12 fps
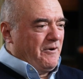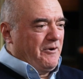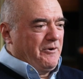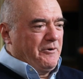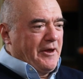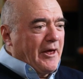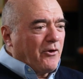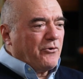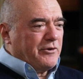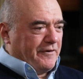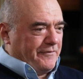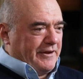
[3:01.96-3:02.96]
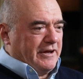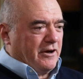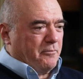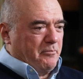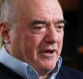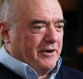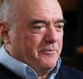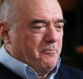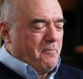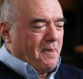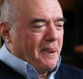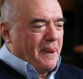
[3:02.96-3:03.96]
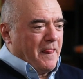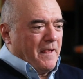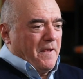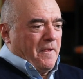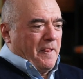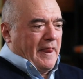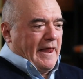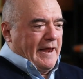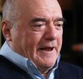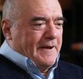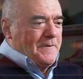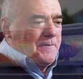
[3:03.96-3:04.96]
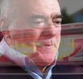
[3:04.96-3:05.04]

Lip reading: yelled at the young men, and